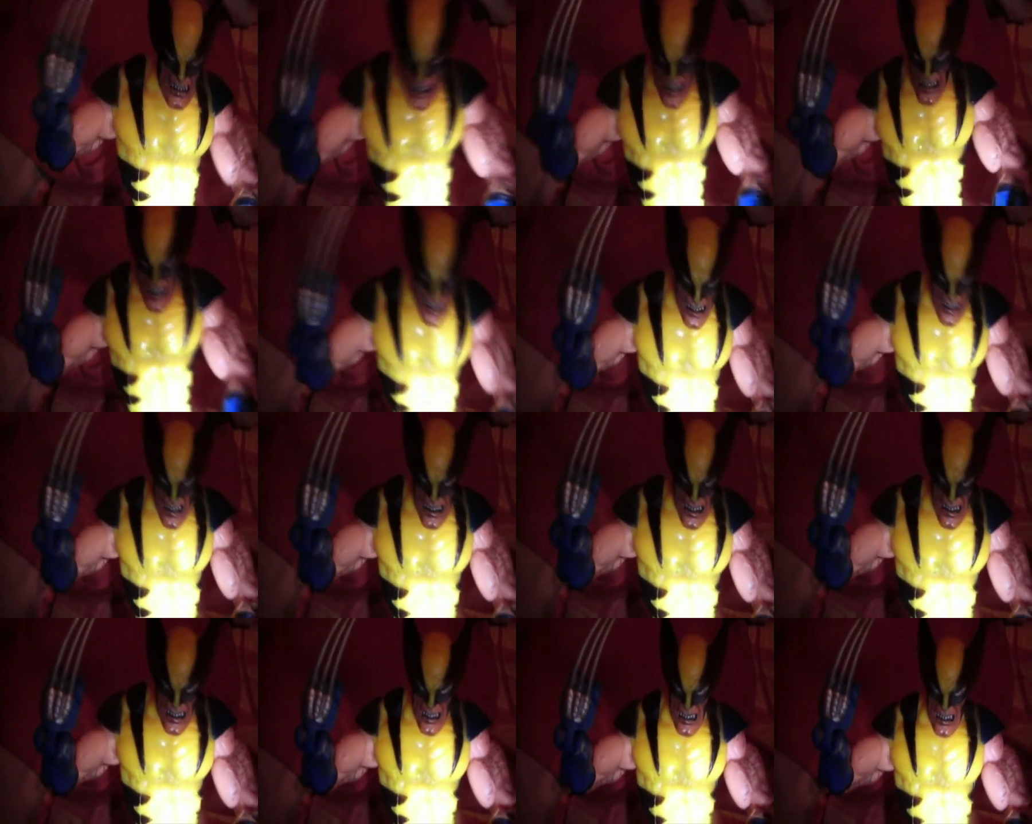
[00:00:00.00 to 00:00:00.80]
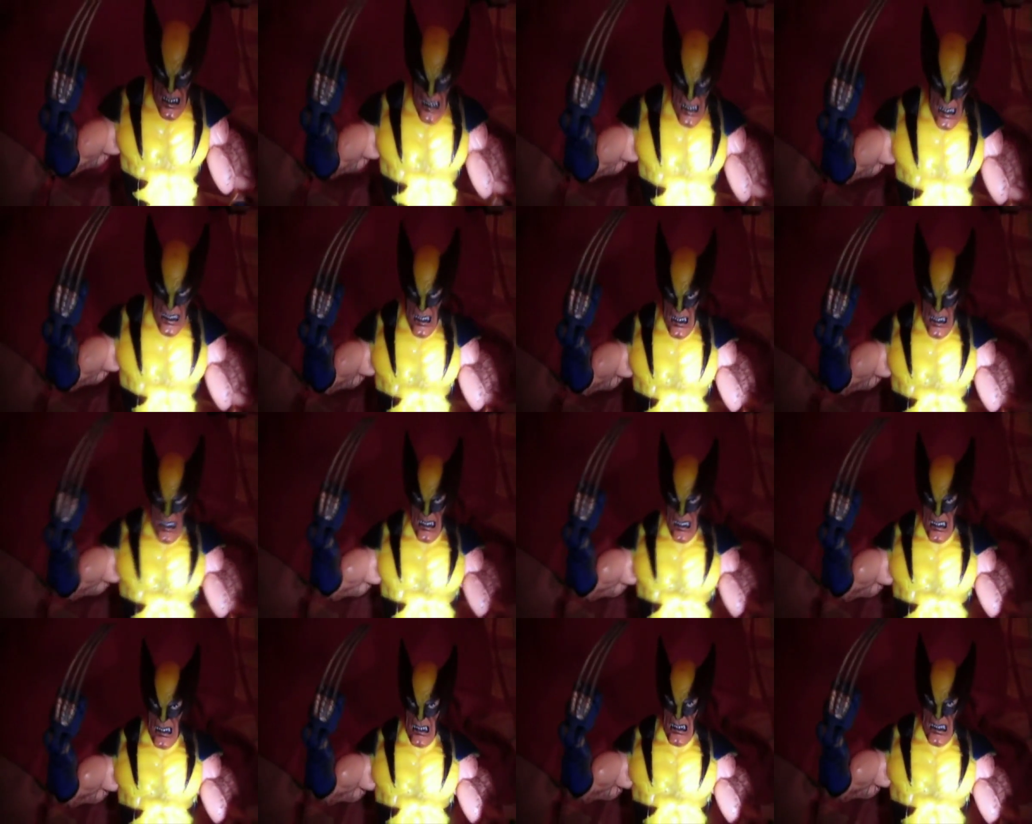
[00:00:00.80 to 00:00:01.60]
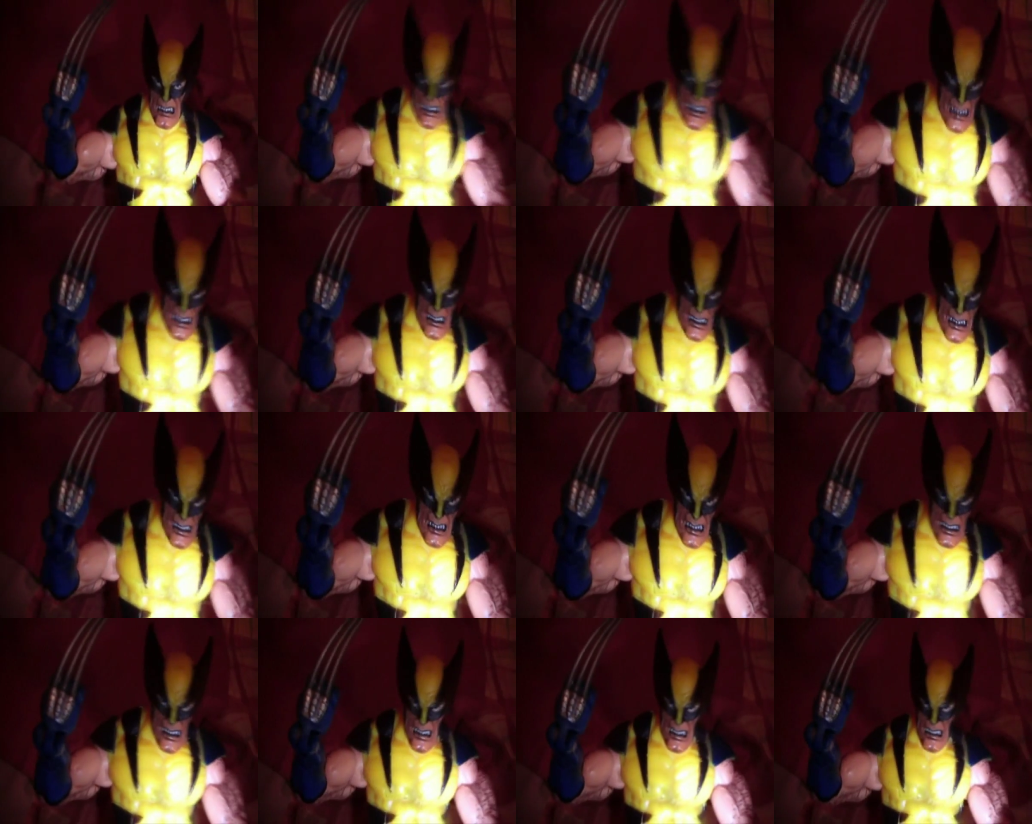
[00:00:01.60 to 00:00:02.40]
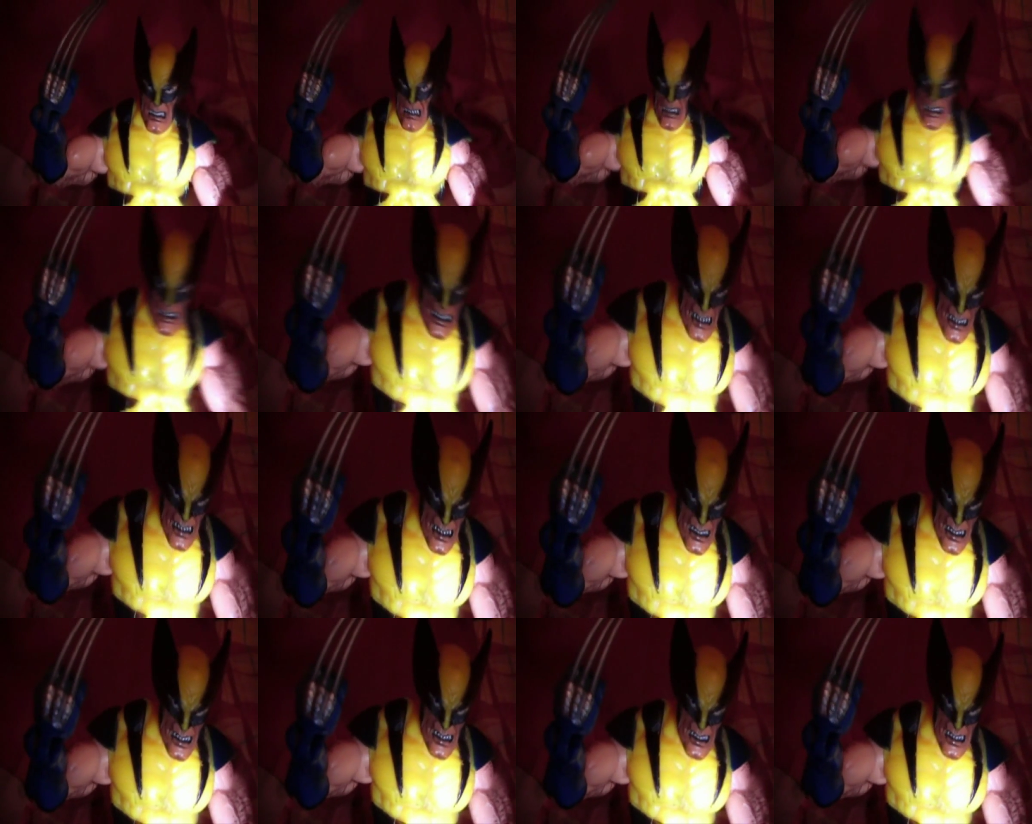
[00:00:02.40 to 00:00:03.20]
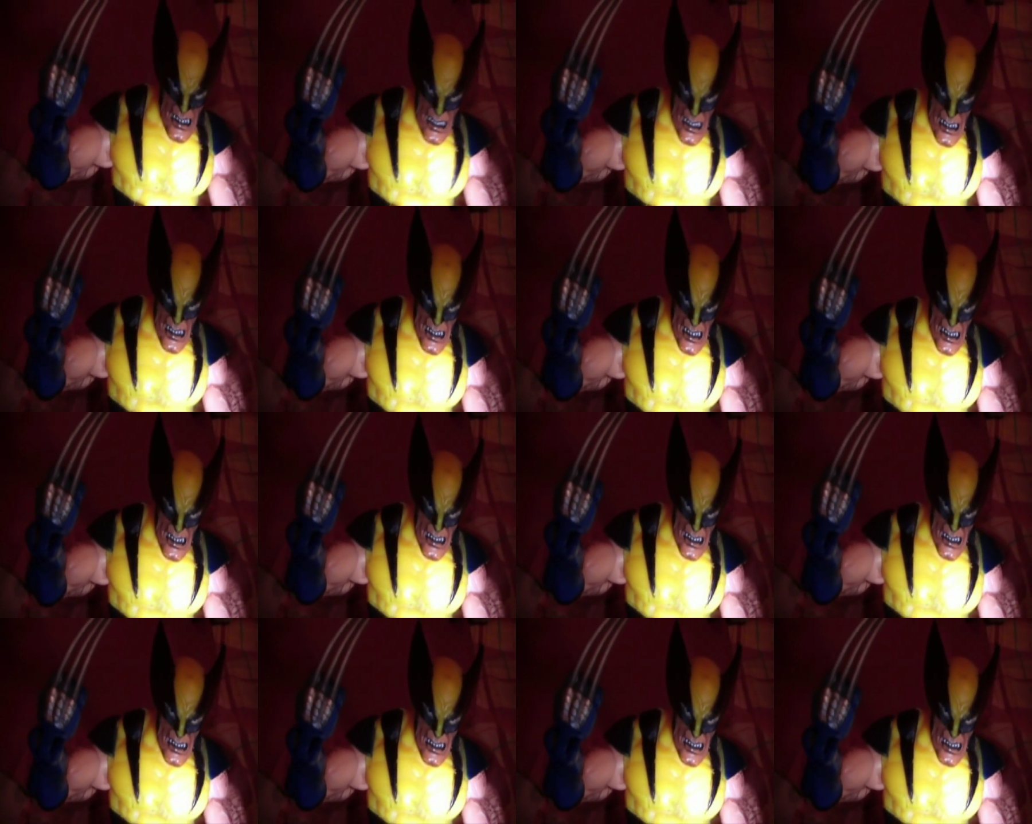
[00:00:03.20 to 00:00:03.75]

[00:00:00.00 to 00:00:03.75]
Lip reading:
[unreadable: no face in view]